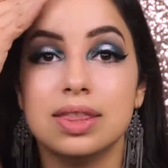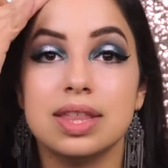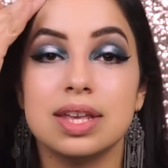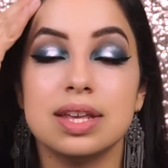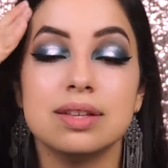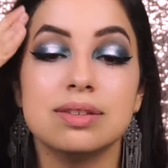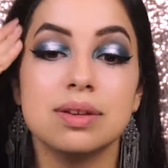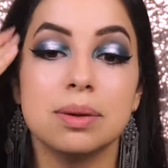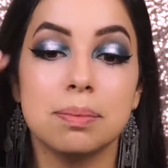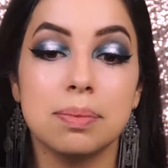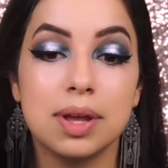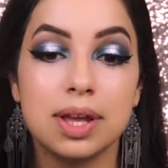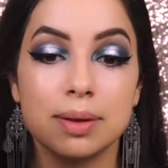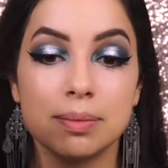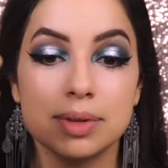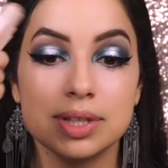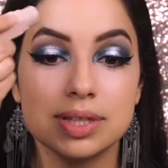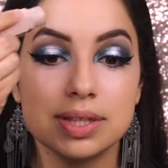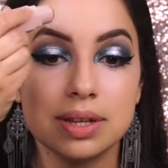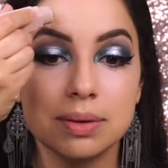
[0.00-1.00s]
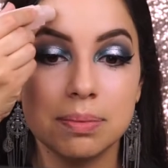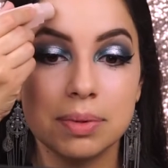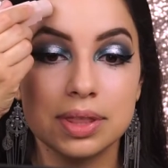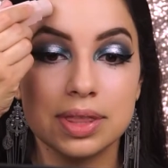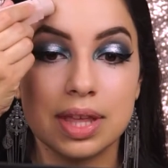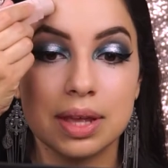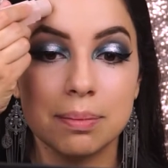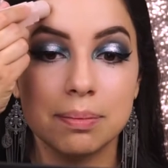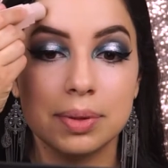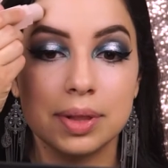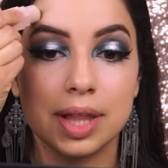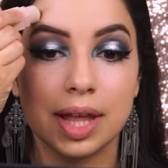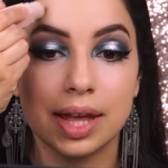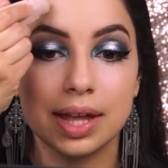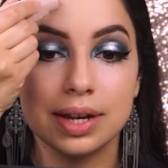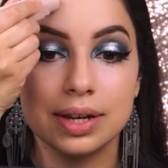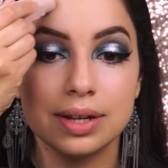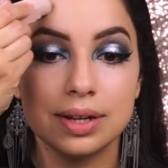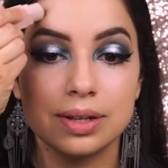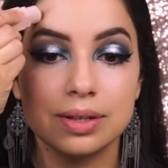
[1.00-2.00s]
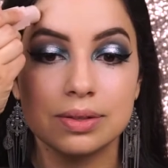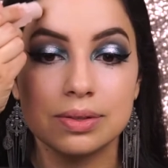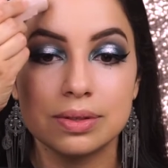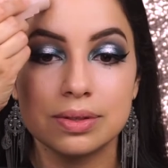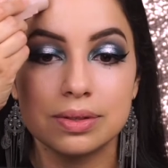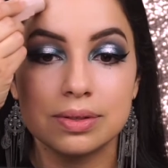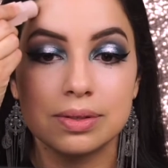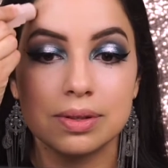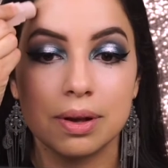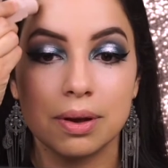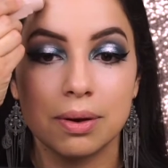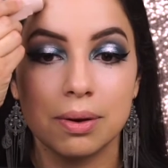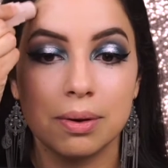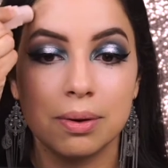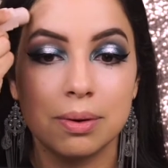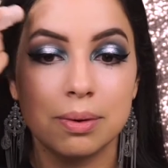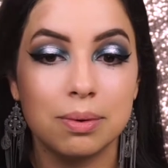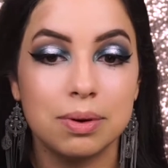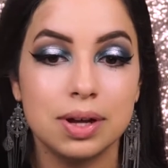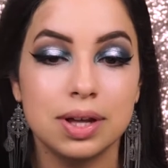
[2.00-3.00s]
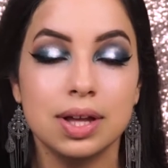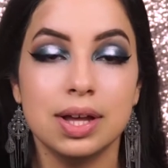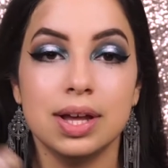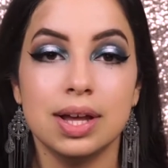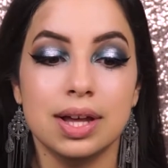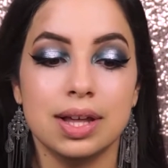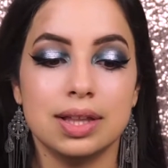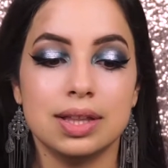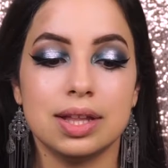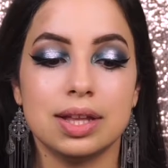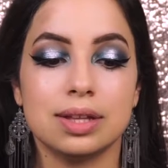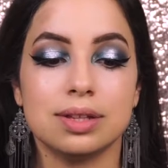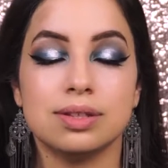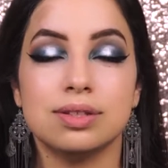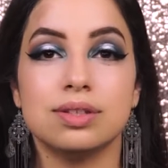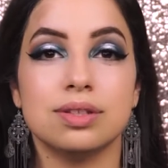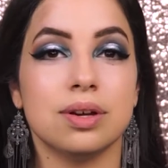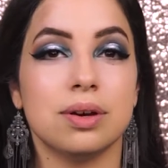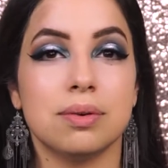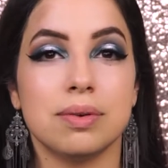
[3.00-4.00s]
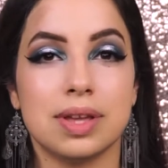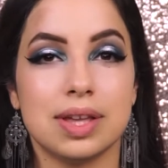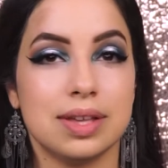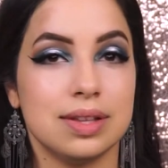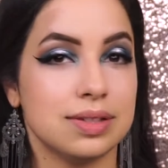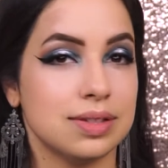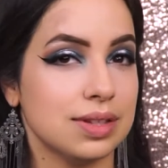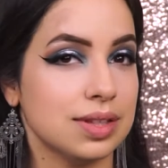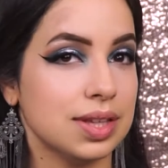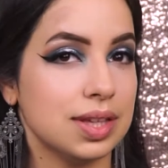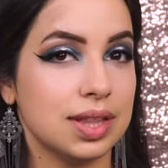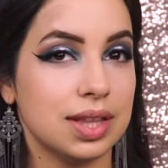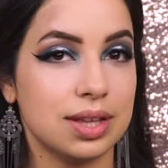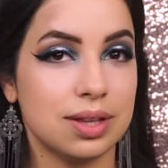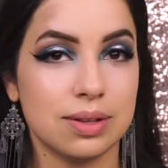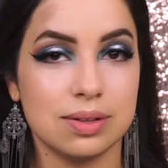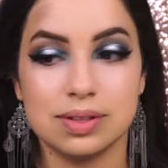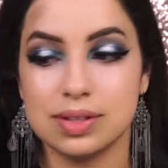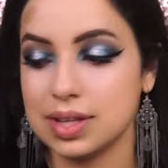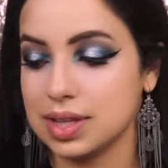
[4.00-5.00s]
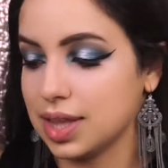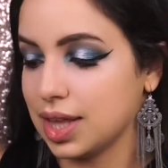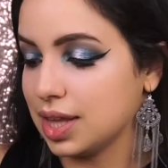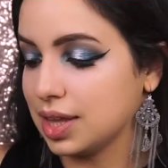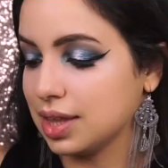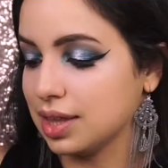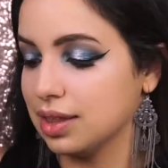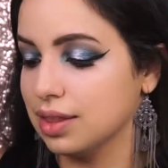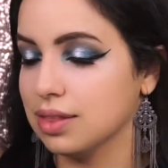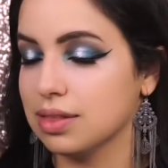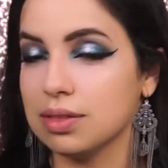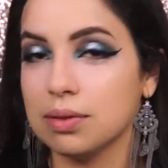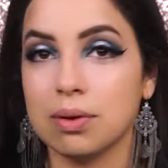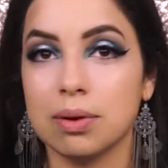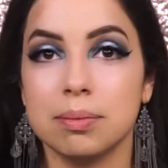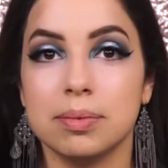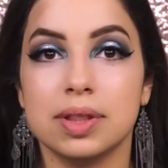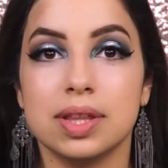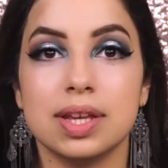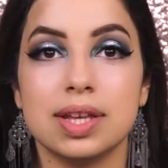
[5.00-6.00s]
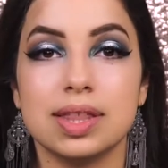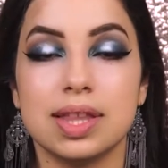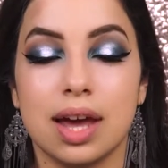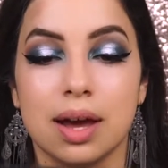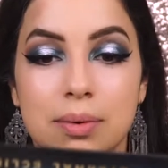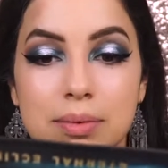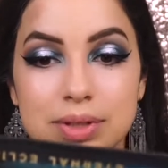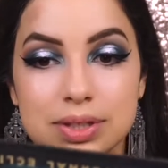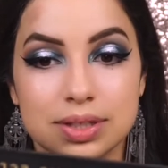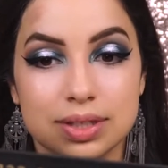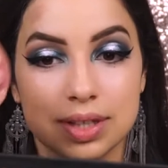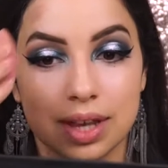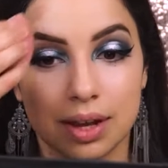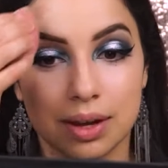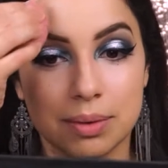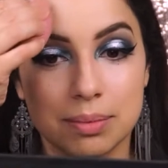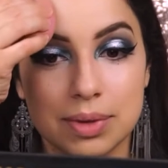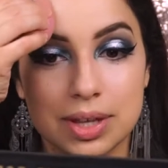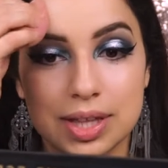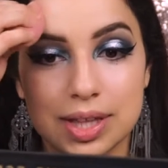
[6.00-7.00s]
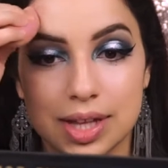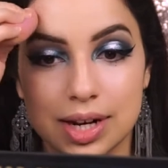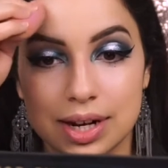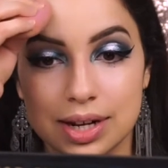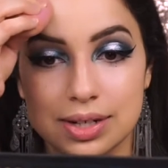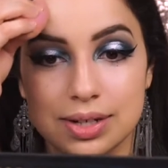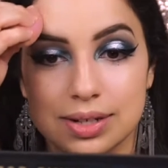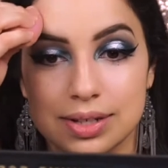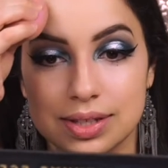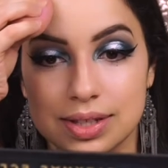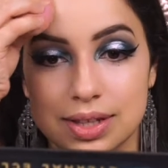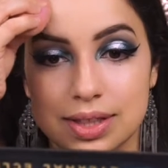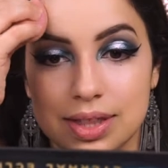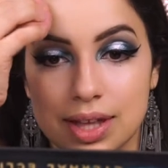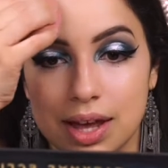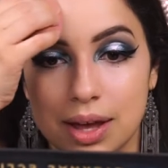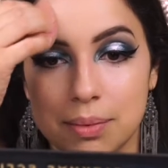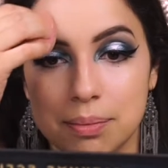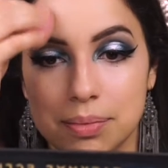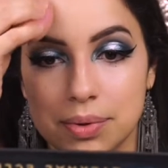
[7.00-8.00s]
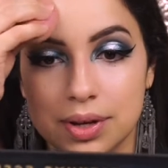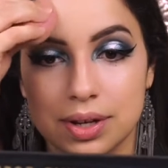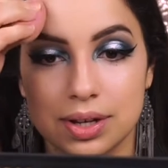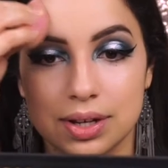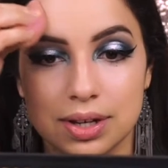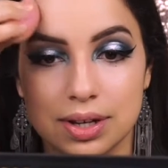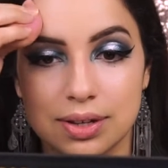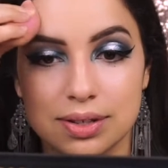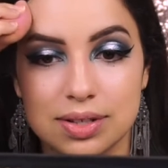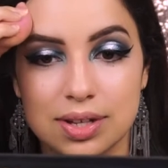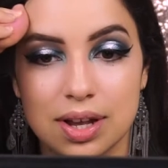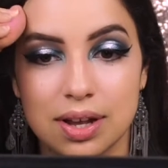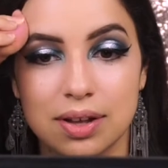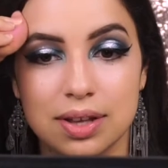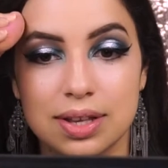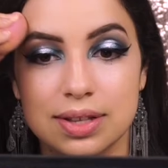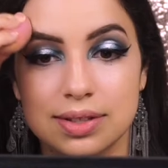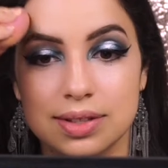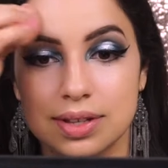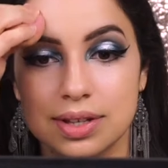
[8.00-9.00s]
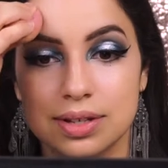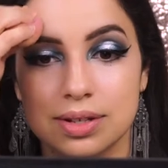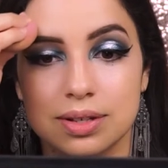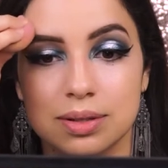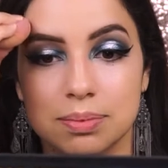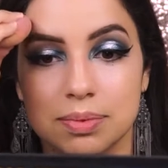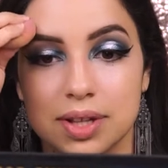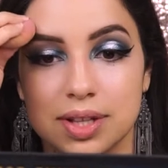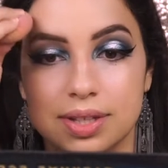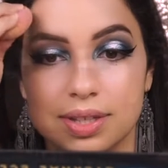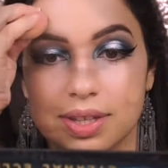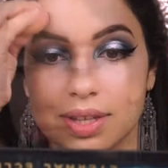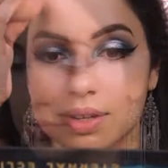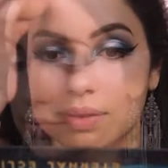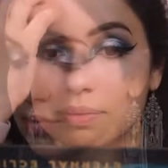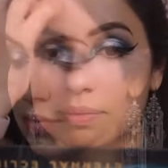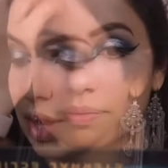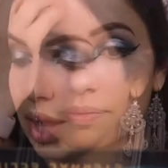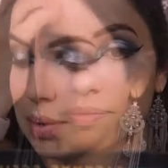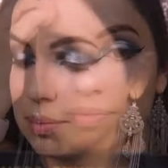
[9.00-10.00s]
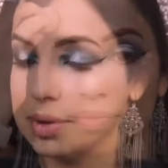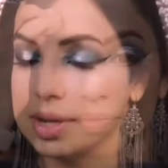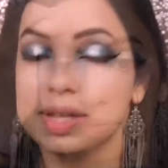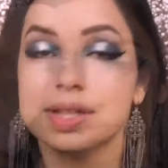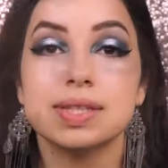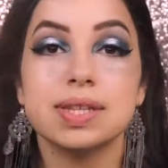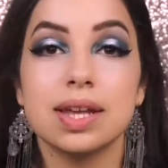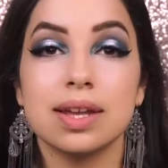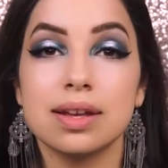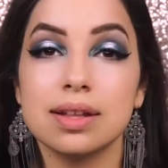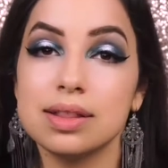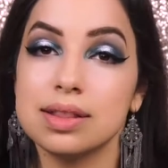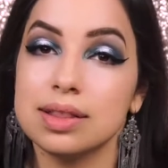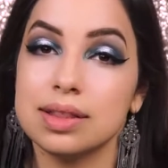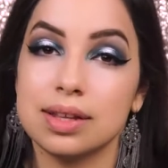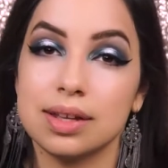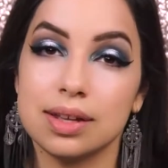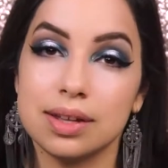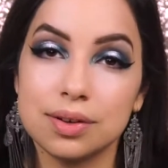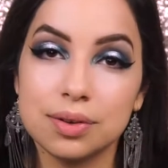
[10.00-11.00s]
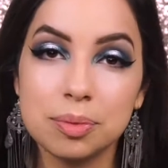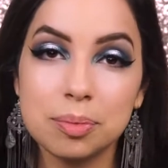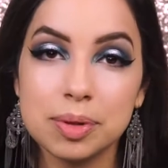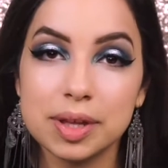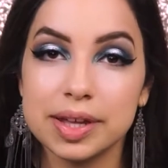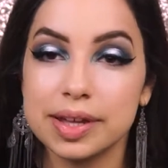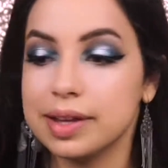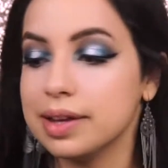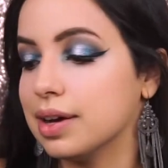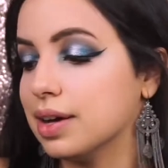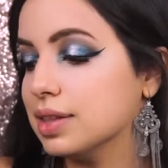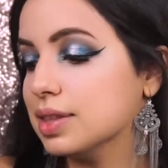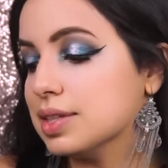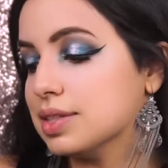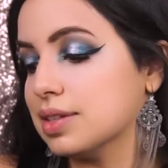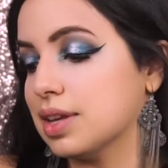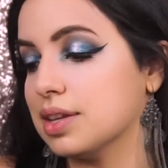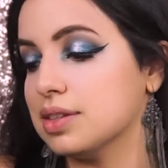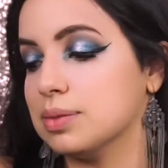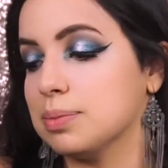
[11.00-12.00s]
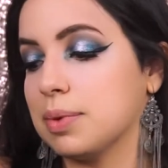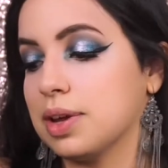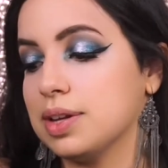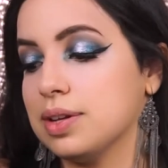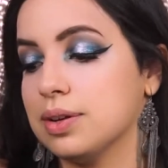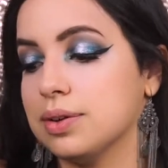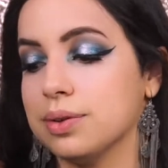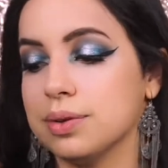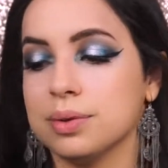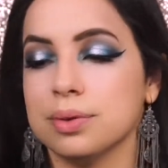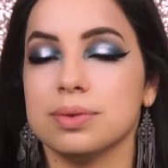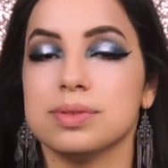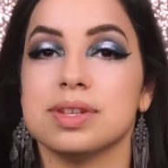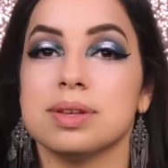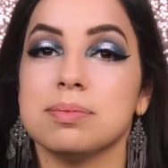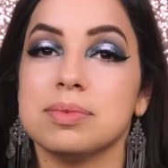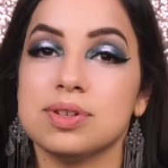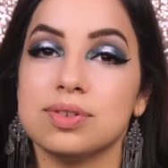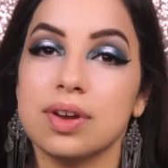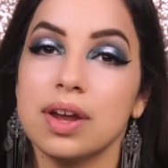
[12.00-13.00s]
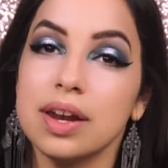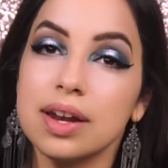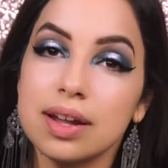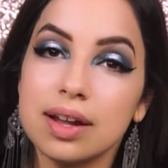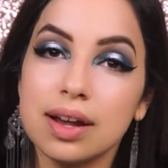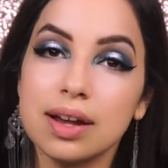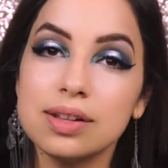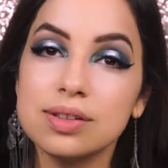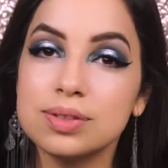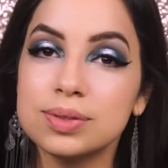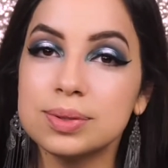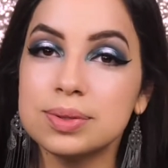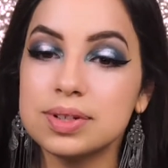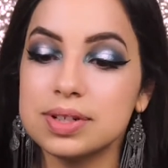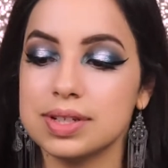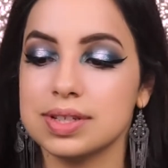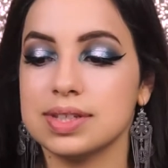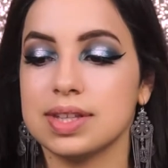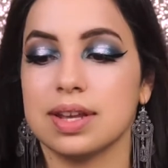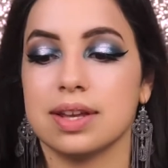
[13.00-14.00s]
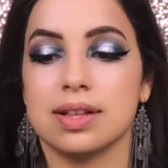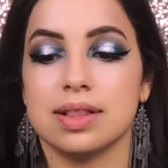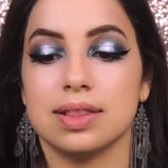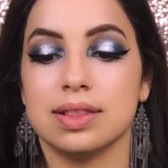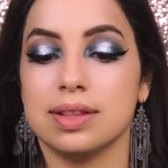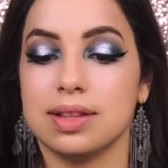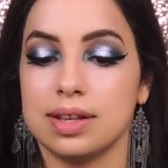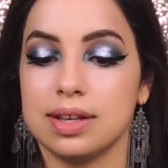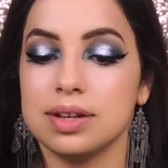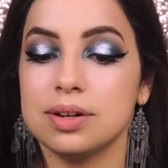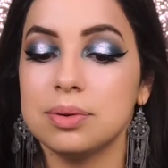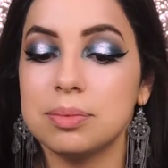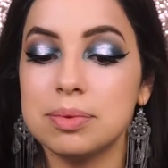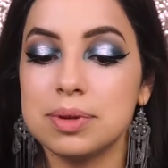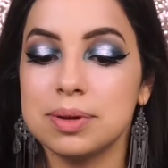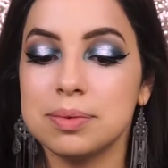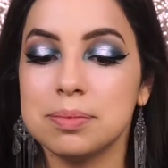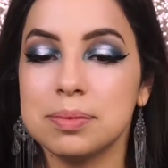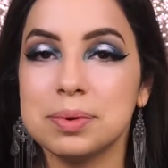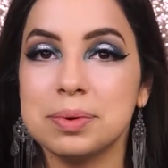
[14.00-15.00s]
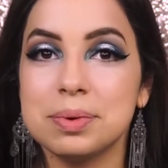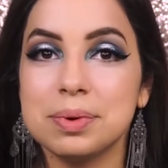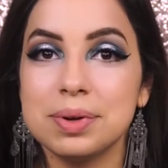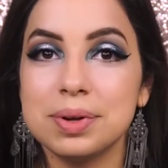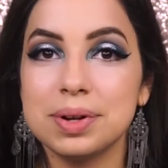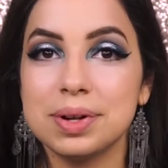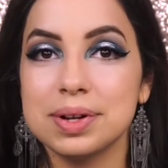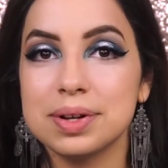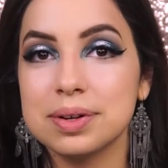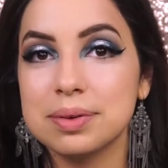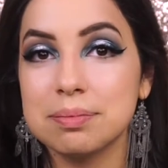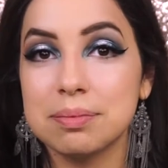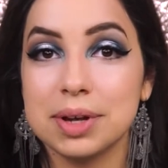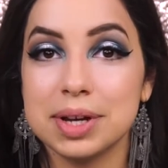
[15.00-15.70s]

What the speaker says: These are pigmented, but they blend so easily. Like, you see, like, normally that would scare me that I just did that, but you see how easily it just blends in. I'm gonna take a little bit on the sides of my nose. I've been trying to contour just like a little bit more.